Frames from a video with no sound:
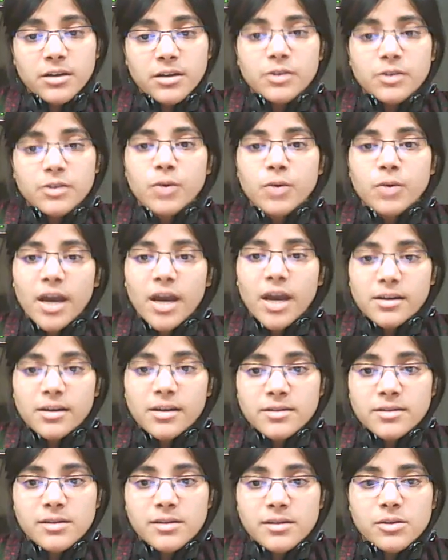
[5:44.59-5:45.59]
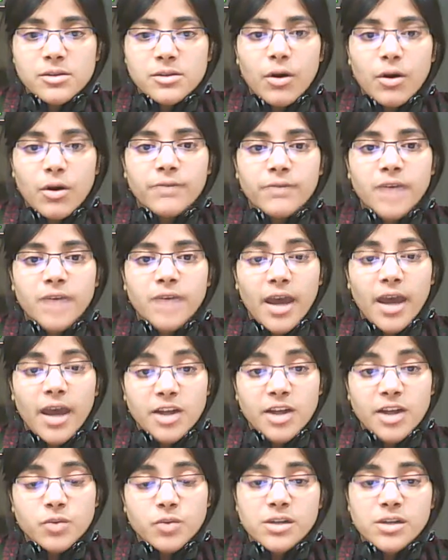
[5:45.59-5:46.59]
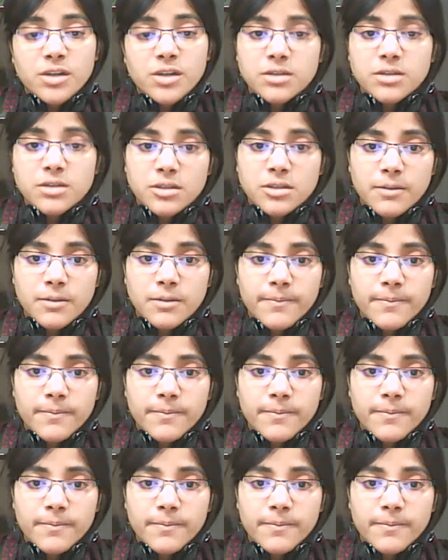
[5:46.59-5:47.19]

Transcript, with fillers: to analysis of the actual system.